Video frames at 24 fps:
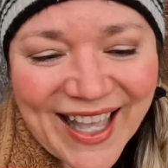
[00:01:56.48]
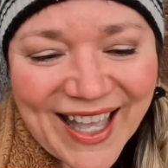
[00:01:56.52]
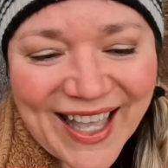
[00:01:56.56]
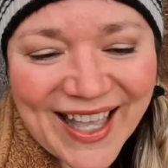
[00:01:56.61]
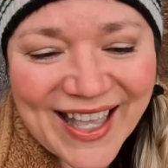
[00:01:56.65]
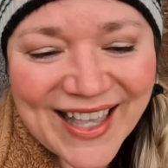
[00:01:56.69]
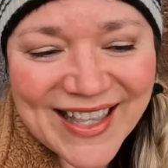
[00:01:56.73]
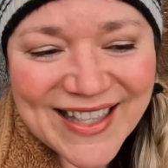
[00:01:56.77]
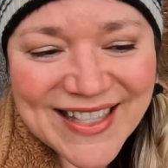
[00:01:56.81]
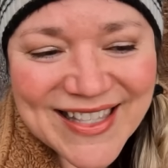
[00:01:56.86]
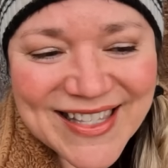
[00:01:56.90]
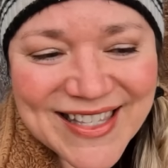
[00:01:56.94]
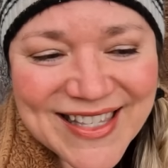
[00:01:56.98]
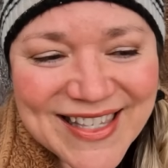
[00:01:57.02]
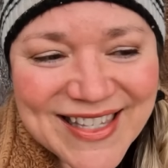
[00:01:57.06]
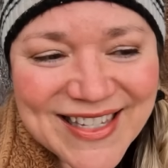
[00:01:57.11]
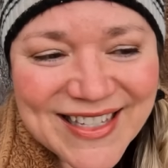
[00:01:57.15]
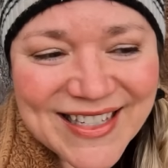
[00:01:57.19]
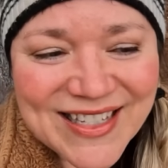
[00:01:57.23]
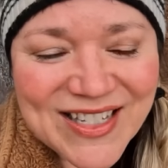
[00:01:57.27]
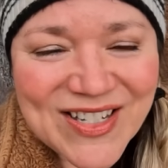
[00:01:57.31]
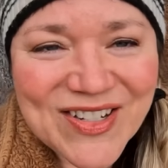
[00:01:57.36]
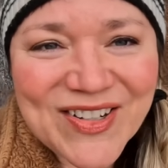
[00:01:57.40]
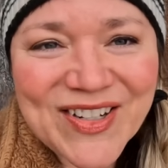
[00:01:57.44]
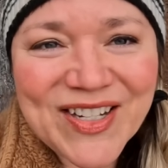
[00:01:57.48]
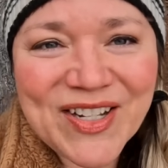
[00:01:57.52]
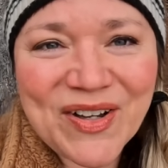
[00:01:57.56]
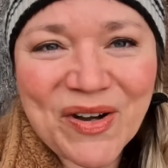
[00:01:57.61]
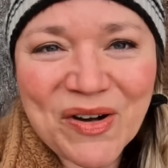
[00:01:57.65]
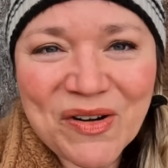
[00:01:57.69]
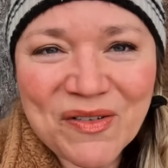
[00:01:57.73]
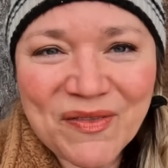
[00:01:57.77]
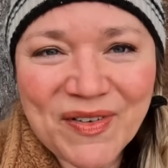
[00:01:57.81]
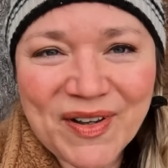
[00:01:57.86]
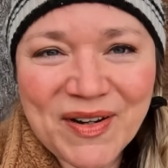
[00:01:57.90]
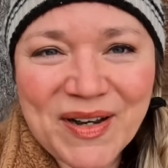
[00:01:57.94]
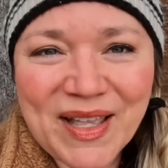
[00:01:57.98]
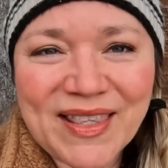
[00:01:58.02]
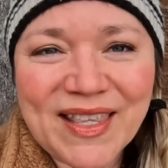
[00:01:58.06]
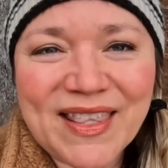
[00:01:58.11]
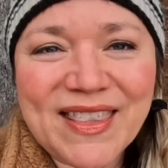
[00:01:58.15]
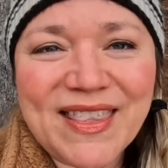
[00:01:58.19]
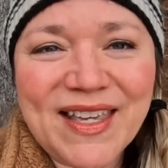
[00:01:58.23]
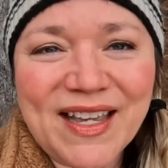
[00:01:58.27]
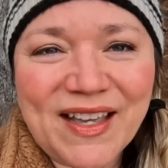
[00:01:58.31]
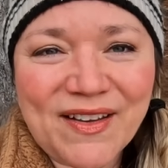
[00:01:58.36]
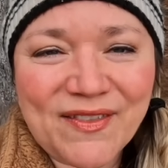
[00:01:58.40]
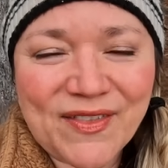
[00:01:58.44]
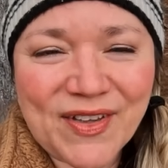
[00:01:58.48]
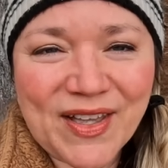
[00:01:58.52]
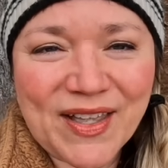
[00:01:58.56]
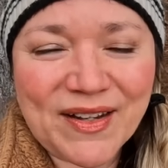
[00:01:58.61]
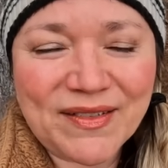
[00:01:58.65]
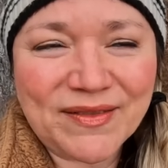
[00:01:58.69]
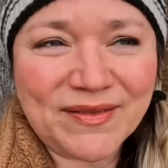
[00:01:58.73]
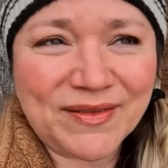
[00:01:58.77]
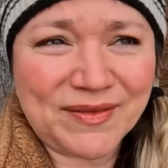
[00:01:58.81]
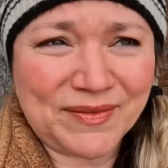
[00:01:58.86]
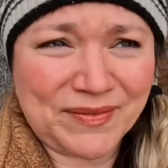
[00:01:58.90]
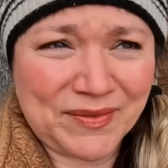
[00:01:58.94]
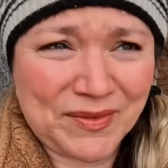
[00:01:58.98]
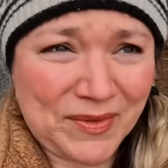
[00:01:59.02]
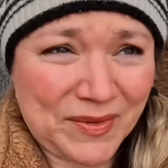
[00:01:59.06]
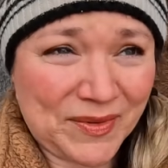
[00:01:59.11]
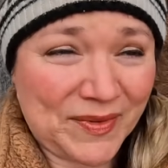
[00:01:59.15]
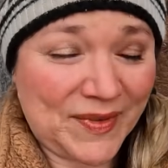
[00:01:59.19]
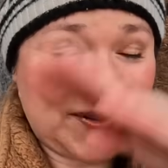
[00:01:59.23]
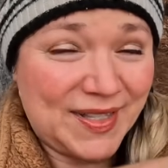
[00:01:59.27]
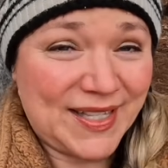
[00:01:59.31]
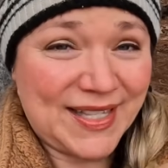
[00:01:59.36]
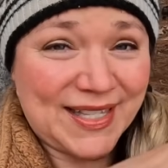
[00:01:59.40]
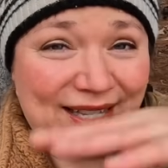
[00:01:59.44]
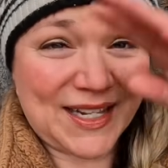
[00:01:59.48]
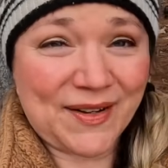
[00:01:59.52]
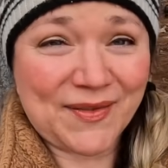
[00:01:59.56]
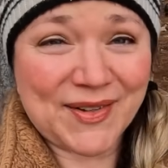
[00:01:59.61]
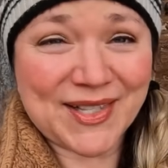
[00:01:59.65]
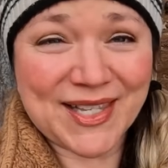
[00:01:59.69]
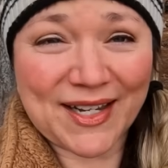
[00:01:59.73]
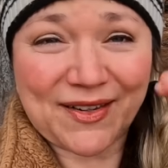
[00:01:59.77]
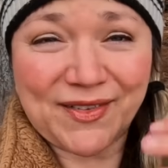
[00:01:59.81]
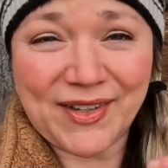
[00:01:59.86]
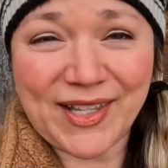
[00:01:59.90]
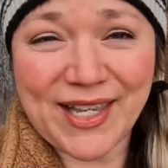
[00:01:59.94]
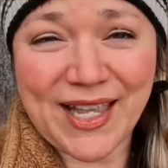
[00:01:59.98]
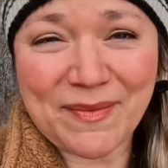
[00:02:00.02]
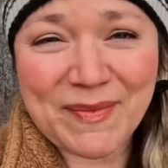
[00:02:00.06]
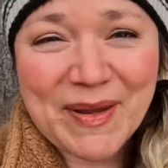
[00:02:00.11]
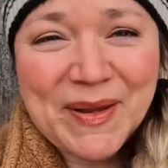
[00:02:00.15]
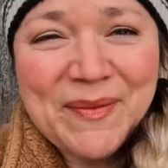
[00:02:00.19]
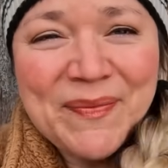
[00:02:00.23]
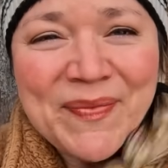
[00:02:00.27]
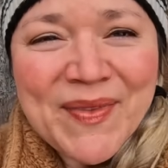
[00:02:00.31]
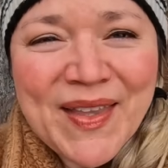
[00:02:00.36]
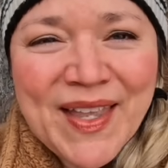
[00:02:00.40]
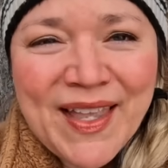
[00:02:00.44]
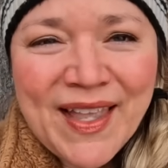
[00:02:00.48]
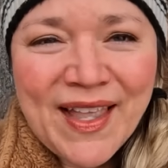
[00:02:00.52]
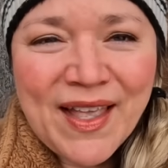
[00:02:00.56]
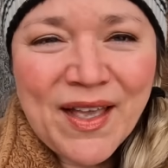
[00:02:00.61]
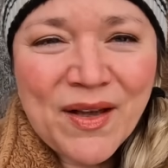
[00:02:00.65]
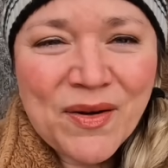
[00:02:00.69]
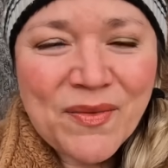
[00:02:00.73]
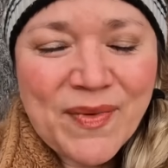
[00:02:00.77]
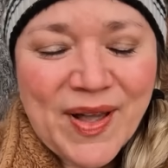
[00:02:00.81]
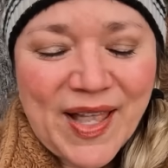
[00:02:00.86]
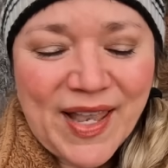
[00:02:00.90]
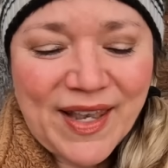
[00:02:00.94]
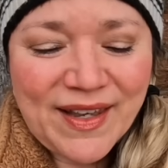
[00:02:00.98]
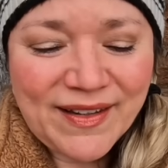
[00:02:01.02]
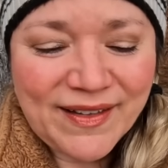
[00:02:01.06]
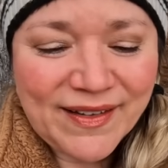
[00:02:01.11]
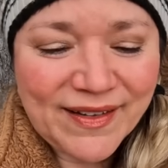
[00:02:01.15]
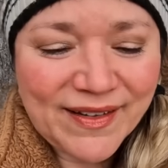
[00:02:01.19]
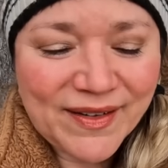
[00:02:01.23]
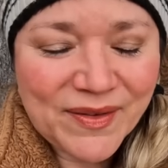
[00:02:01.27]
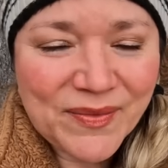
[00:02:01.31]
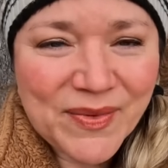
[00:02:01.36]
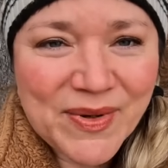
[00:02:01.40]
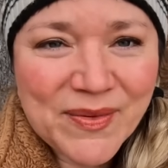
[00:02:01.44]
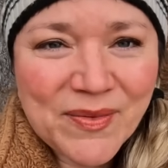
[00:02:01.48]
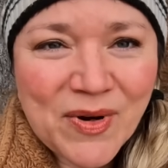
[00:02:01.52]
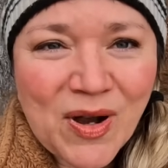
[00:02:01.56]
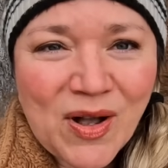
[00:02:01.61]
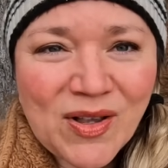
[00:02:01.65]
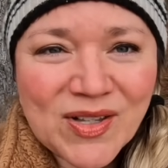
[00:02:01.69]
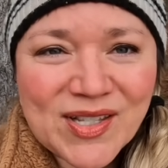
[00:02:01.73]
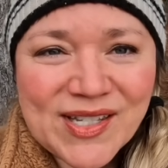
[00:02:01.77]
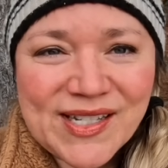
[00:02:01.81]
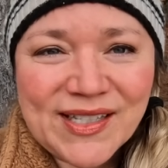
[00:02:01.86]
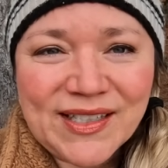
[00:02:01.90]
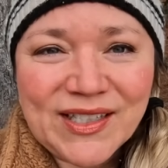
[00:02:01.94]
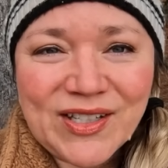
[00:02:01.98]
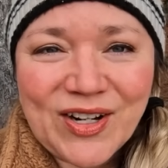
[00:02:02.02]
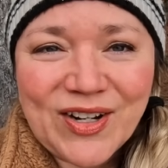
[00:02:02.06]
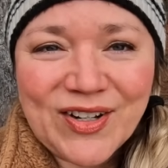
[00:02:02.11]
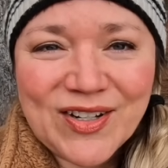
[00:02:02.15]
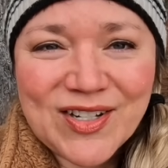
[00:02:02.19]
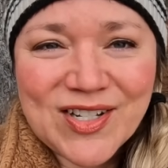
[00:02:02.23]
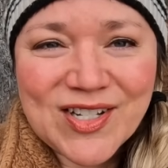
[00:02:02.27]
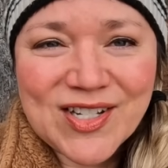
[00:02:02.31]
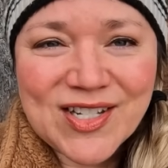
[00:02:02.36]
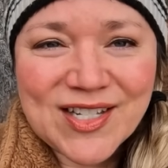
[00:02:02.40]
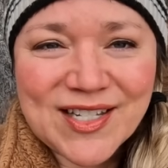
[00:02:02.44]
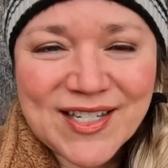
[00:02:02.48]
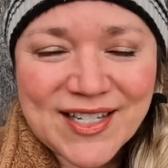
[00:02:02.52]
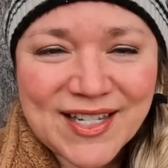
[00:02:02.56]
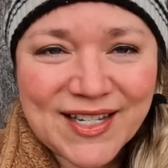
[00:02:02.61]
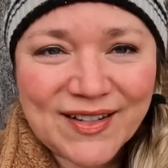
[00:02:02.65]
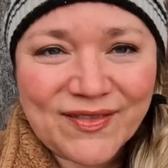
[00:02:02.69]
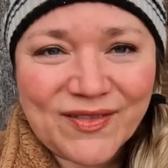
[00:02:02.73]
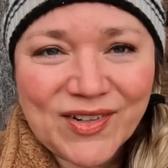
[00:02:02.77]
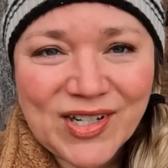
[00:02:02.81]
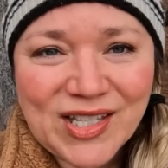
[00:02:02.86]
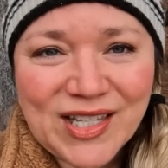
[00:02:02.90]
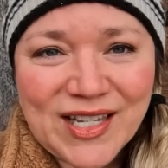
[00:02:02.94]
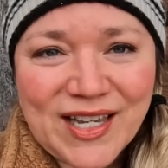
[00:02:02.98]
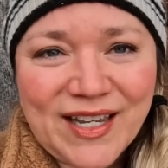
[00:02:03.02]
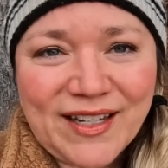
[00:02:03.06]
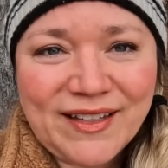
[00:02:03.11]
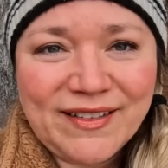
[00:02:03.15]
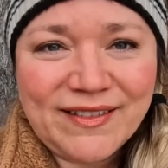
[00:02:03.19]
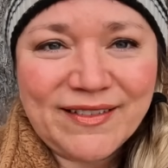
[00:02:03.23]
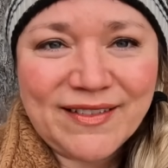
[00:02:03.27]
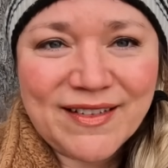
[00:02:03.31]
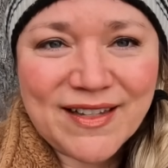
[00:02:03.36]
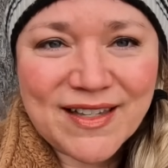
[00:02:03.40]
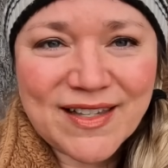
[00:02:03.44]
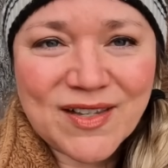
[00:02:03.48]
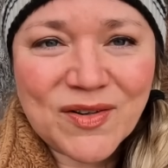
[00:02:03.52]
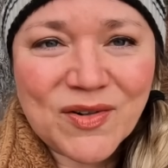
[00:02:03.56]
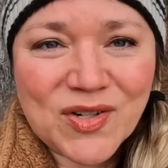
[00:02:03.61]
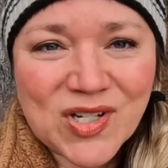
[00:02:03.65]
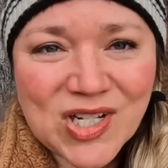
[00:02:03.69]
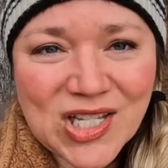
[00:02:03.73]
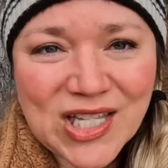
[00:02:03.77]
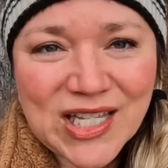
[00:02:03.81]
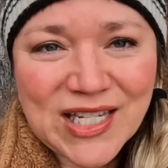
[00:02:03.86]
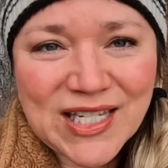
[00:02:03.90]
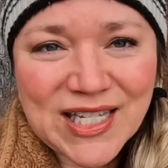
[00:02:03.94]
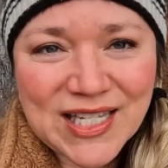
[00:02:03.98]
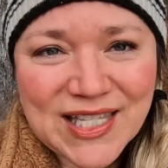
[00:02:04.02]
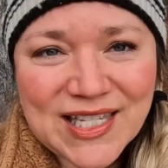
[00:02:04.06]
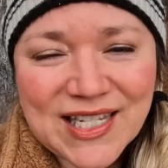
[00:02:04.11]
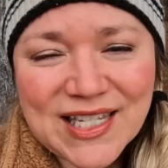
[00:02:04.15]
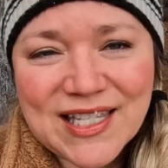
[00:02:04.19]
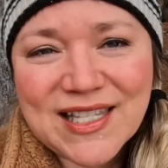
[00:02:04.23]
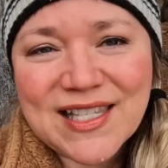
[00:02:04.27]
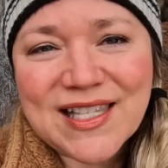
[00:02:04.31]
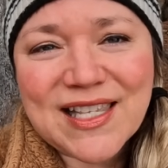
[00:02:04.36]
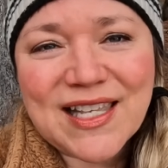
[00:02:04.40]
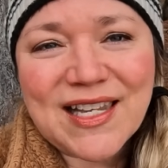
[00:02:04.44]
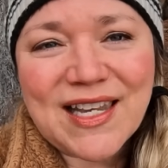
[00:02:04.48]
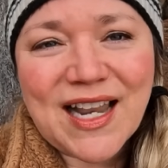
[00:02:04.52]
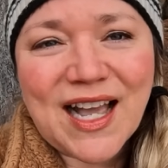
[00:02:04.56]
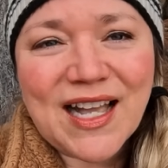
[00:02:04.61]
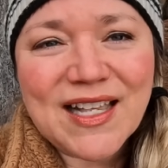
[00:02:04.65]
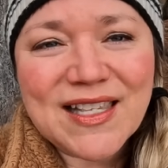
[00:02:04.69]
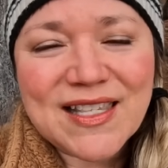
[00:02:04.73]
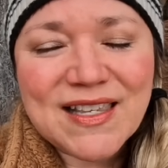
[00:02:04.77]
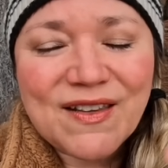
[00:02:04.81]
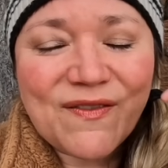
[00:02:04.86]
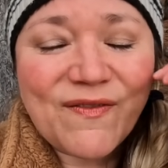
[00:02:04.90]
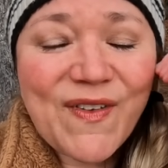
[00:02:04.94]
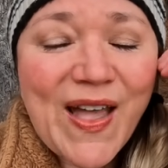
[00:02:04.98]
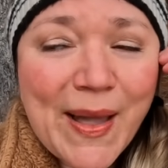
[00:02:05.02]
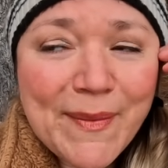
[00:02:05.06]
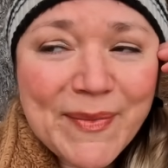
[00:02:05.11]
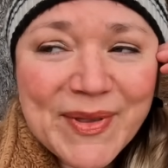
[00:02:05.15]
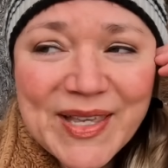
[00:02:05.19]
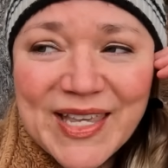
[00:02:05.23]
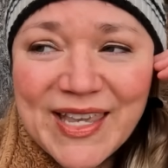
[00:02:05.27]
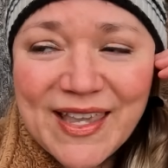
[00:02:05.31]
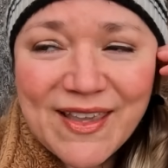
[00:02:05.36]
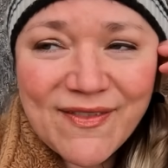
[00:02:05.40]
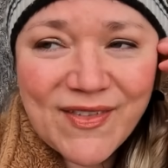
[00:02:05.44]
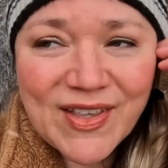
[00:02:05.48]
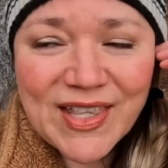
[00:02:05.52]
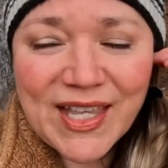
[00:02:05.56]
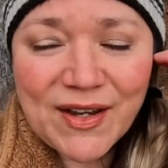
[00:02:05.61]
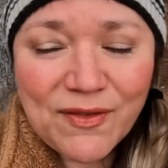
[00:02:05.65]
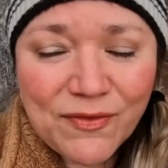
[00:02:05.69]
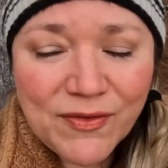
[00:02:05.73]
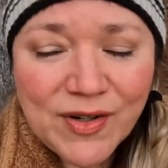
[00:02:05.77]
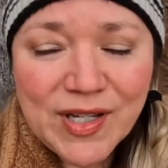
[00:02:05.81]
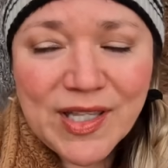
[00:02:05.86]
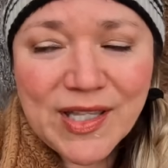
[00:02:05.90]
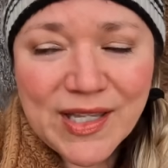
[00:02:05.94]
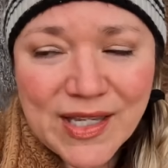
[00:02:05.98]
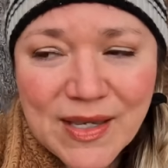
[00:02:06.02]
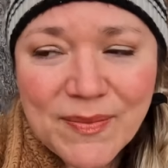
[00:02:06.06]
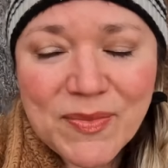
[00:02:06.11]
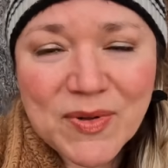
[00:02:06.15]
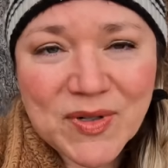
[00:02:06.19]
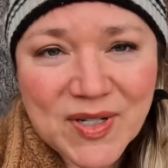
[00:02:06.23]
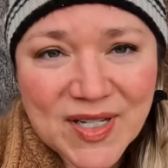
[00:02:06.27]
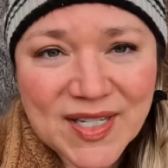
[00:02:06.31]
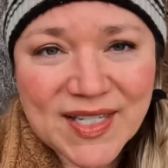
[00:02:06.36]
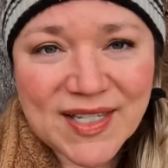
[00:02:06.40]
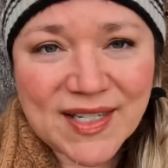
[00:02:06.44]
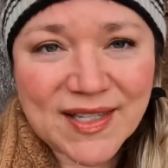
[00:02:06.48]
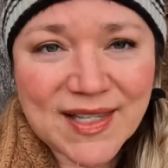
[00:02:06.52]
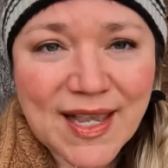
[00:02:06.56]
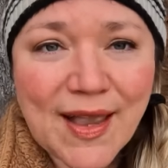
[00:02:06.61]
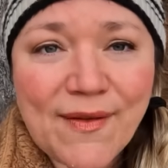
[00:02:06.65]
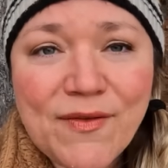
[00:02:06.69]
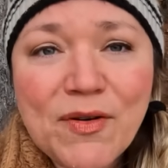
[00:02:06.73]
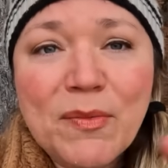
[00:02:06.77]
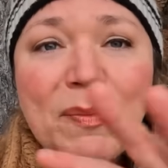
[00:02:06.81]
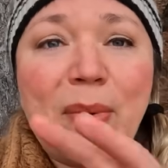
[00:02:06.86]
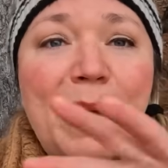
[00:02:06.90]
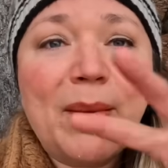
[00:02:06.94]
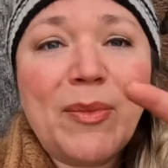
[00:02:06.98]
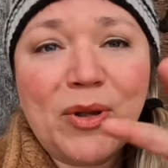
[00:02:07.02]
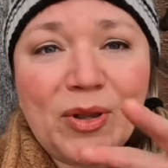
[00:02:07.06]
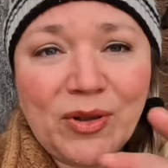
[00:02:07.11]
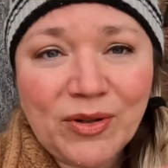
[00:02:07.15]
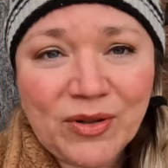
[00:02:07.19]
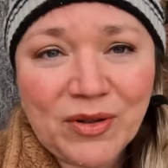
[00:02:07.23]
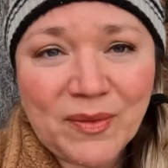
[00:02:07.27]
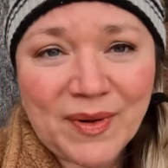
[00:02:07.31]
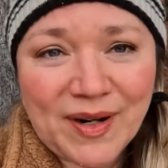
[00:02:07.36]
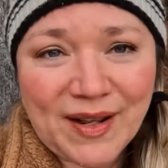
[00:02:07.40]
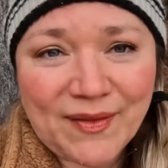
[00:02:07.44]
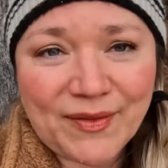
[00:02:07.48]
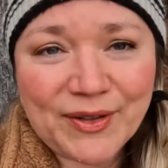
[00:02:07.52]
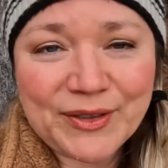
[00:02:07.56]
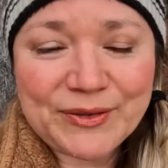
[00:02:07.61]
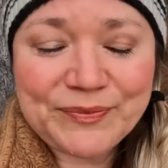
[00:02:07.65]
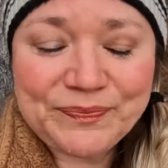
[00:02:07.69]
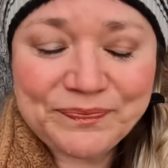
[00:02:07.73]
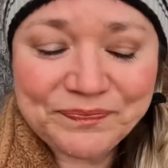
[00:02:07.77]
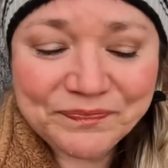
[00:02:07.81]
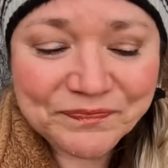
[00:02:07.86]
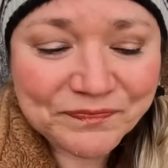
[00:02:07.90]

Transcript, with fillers: And during COVID, at the thick of it, ooh, snow was like really hit me, when we were all still encouraged to really socially distance and not see family, even really keep your distance, have your bubble or whatever.